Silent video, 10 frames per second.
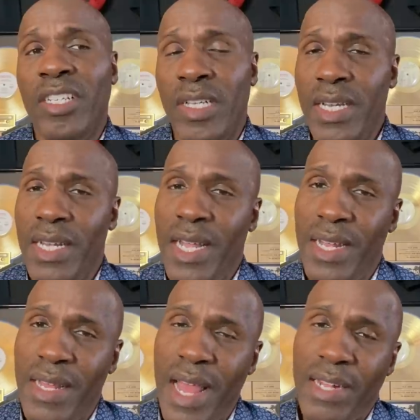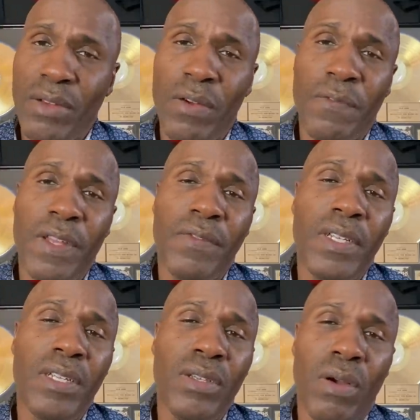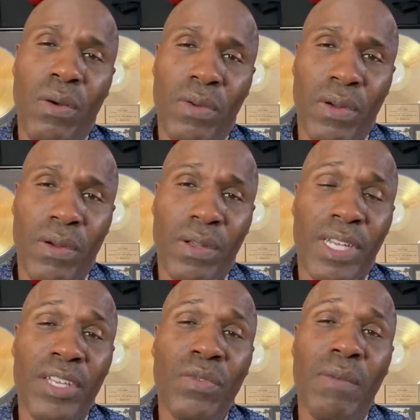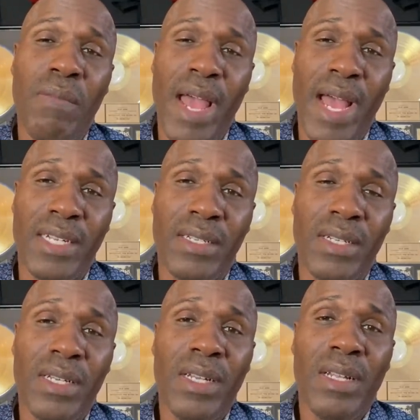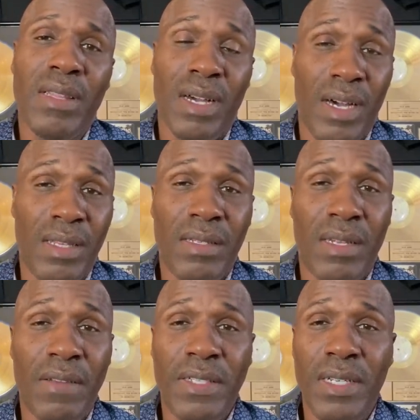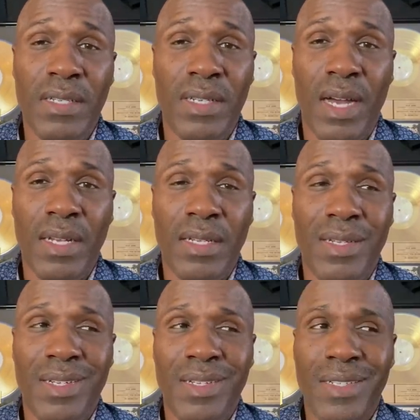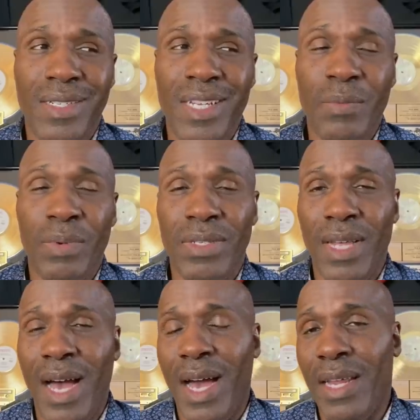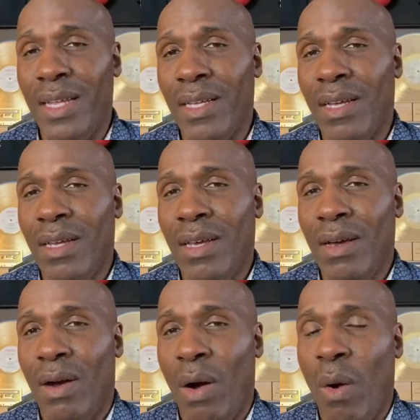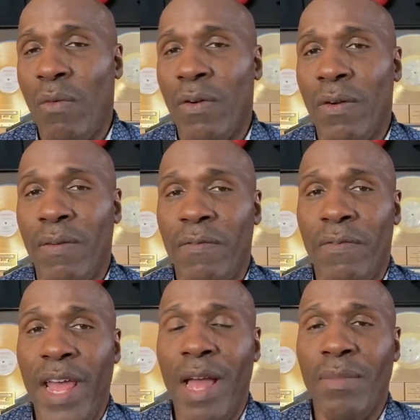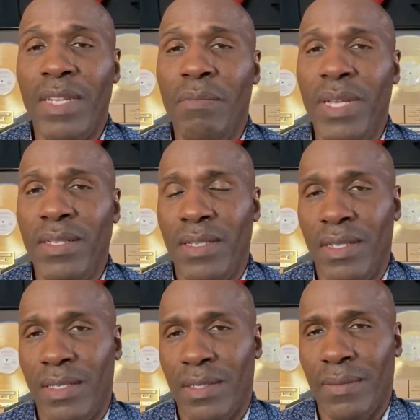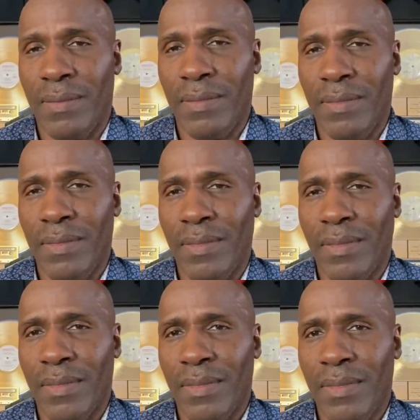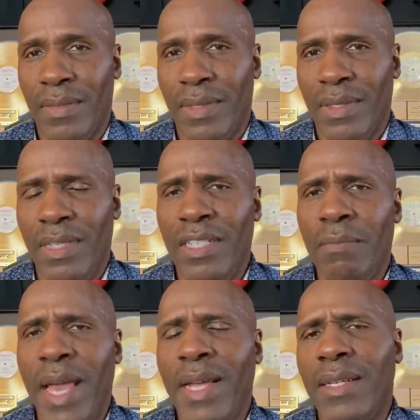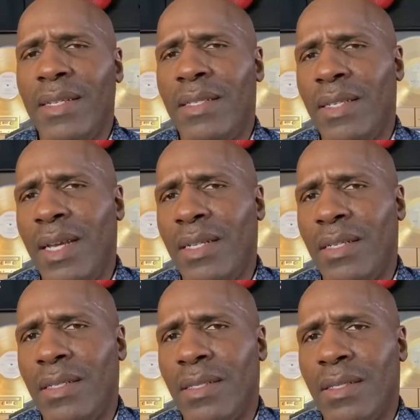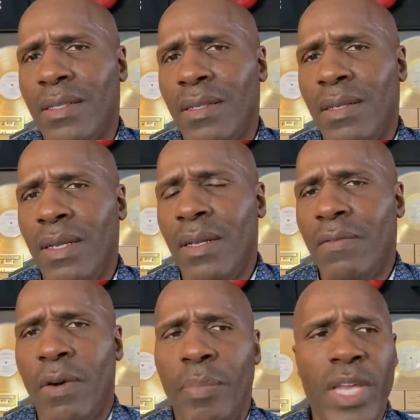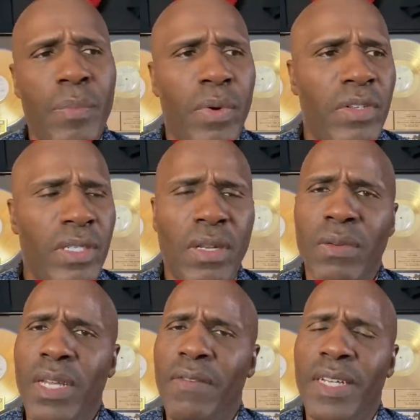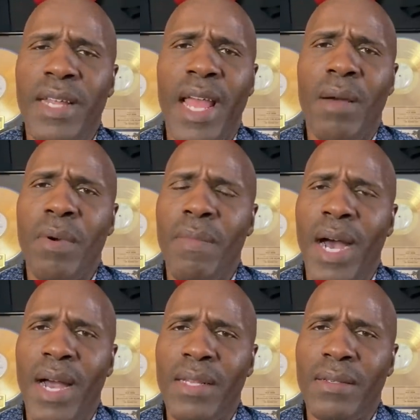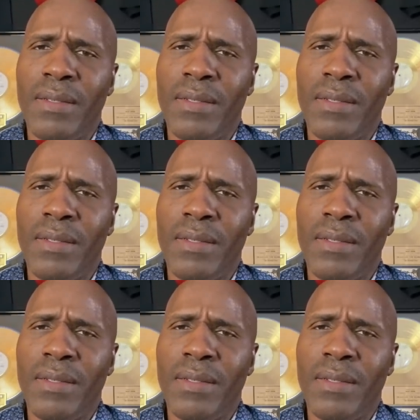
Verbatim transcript: She did that to a 15 year old girl. Can you imagine the other stuff she's done? She's presiding over family business. She's making decisions for people she don't give a damn about.